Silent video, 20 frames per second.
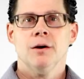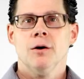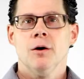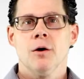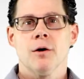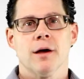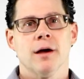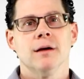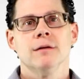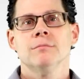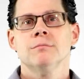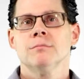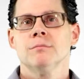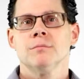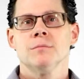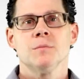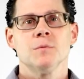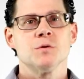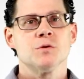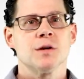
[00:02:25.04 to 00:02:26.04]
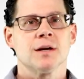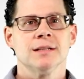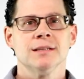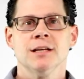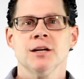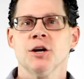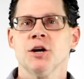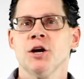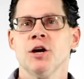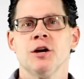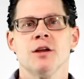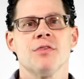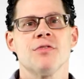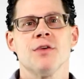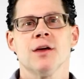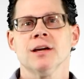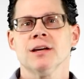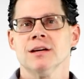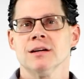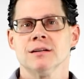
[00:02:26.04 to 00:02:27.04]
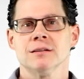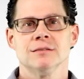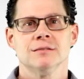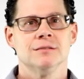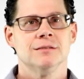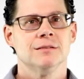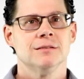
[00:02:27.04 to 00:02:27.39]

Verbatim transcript: Okay, so I can literally hear you thinking,